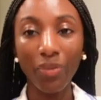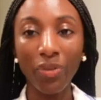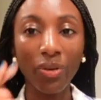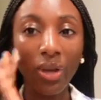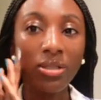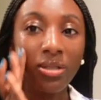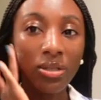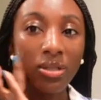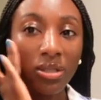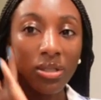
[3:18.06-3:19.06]
So yes,
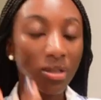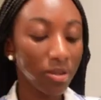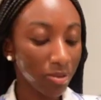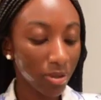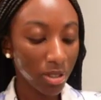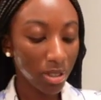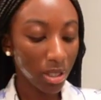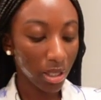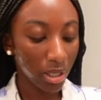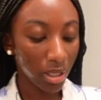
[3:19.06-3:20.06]
this is the first
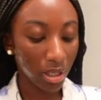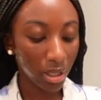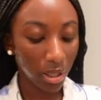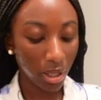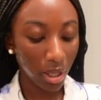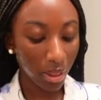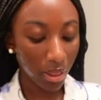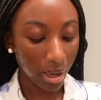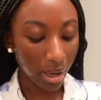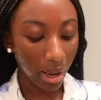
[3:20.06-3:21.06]
thing
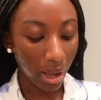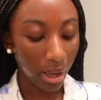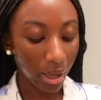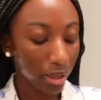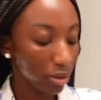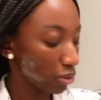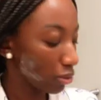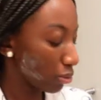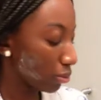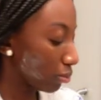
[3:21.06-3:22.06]
that I
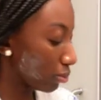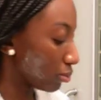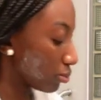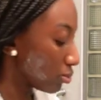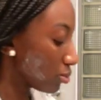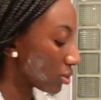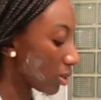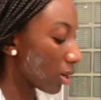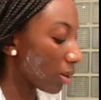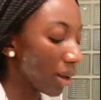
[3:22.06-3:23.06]
use.
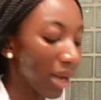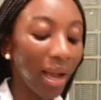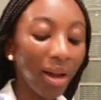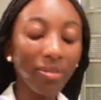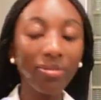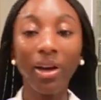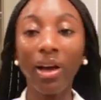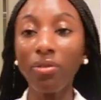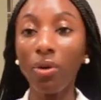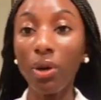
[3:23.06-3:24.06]
I
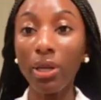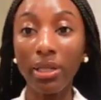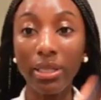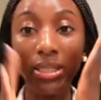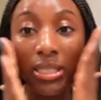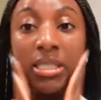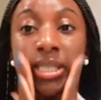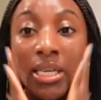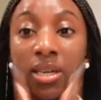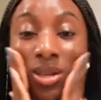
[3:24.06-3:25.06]
have oily
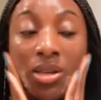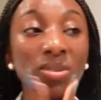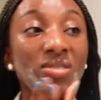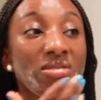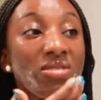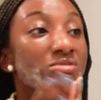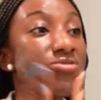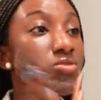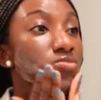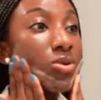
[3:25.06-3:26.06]
skin. Like my skin is
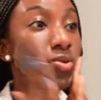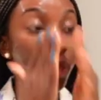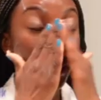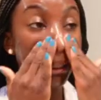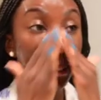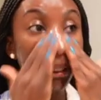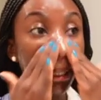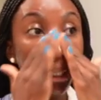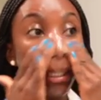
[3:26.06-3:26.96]
super oily.